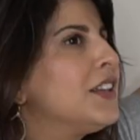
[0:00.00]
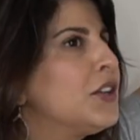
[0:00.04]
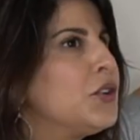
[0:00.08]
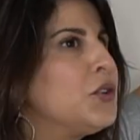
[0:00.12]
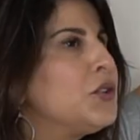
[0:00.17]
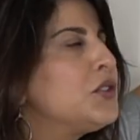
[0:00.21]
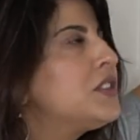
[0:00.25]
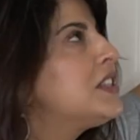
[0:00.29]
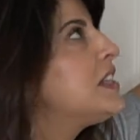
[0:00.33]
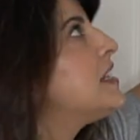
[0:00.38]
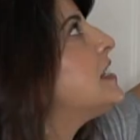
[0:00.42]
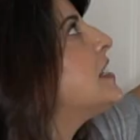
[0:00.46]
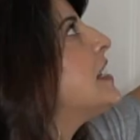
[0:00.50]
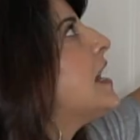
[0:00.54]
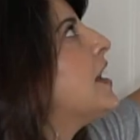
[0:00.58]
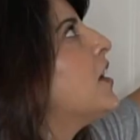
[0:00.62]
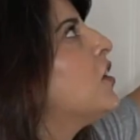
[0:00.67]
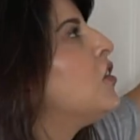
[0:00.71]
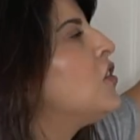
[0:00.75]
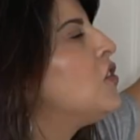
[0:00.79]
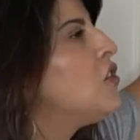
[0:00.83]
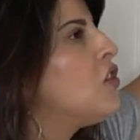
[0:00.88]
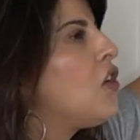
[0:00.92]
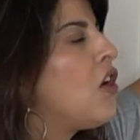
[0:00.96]
little
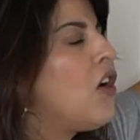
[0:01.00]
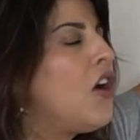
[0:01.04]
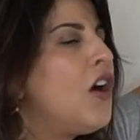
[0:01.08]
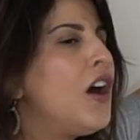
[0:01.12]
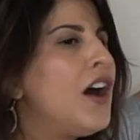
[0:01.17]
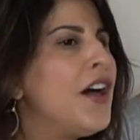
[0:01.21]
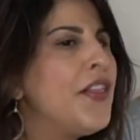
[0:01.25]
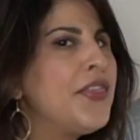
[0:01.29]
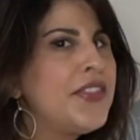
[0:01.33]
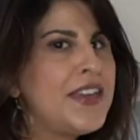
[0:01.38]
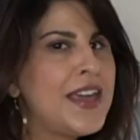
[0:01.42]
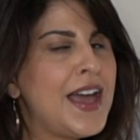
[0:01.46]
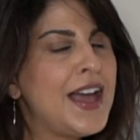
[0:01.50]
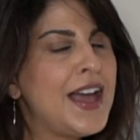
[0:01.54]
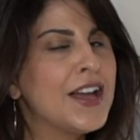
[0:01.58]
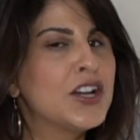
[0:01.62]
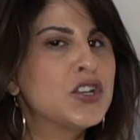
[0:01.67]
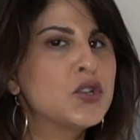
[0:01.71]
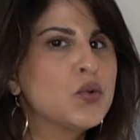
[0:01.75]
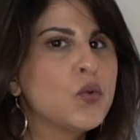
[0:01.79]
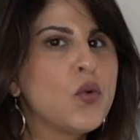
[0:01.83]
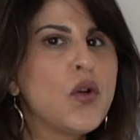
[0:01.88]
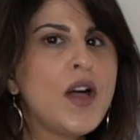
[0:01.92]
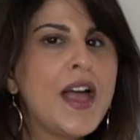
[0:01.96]
detail on the
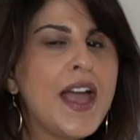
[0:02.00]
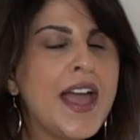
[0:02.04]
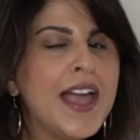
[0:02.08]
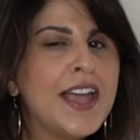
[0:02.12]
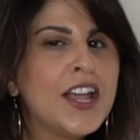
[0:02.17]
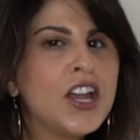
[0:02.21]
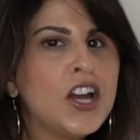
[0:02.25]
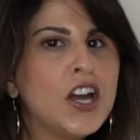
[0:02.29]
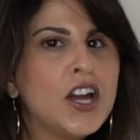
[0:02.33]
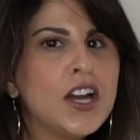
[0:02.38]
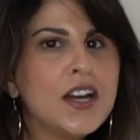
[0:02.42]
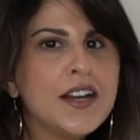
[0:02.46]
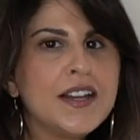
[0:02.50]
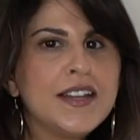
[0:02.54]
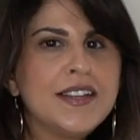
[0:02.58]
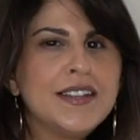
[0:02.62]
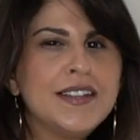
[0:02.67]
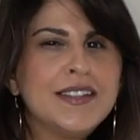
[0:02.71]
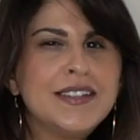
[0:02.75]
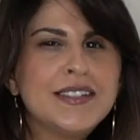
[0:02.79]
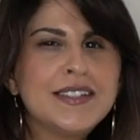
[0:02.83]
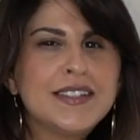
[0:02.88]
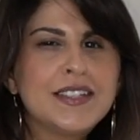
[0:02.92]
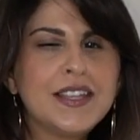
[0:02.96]
actual hanger
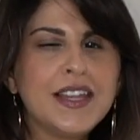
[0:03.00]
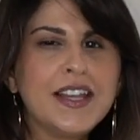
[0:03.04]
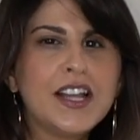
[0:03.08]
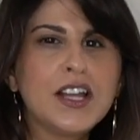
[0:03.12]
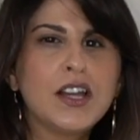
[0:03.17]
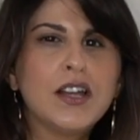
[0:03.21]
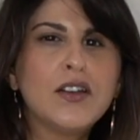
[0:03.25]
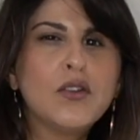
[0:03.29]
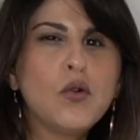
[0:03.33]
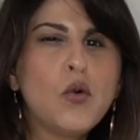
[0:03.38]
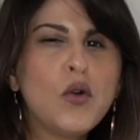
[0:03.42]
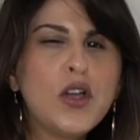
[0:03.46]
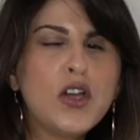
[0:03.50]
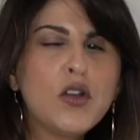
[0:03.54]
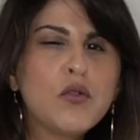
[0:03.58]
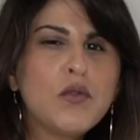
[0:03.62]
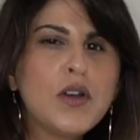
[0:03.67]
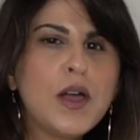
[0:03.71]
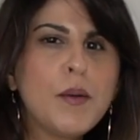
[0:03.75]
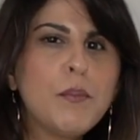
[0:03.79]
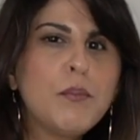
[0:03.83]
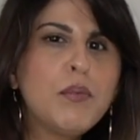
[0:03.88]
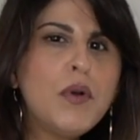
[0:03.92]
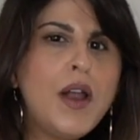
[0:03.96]
is like an oil
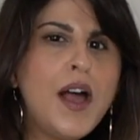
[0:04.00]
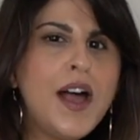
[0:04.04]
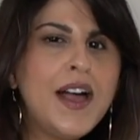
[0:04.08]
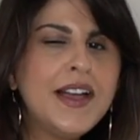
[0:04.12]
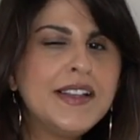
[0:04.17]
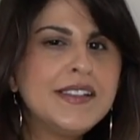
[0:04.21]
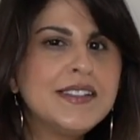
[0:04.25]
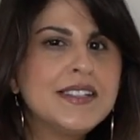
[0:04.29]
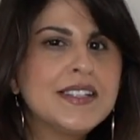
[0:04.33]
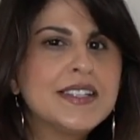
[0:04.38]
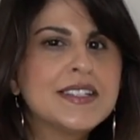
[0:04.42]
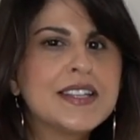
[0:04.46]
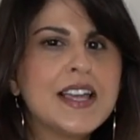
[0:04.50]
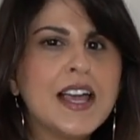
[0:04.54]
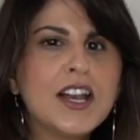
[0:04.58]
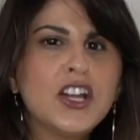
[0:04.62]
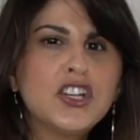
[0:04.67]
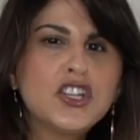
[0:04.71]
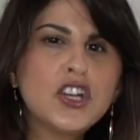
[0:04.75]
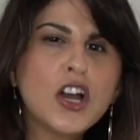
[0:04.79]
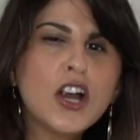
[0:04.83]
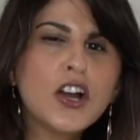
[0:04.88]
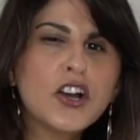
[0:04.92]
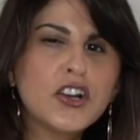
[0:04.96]
rub bronze. It's got
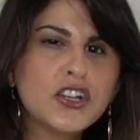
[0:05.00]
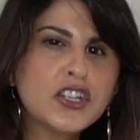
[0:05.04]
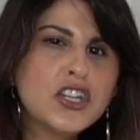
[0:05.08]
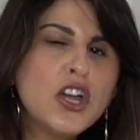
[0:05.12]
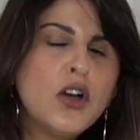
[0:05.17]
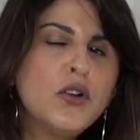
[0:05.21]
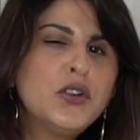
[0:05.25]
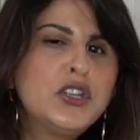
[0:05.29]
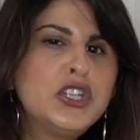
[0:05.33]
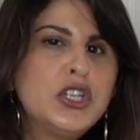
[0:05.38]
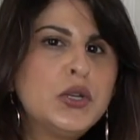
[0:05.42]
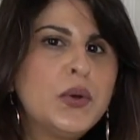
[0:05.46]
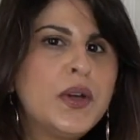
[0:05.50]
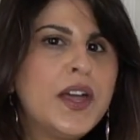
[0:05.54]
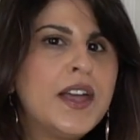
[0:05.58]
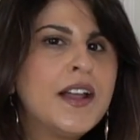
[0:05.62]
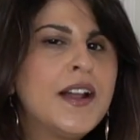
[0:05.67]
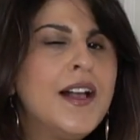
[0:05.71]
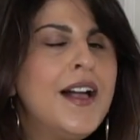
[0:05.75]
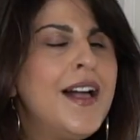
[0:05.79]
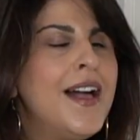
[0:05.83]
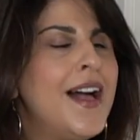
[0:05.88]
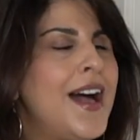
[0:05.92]
a darker tone to it.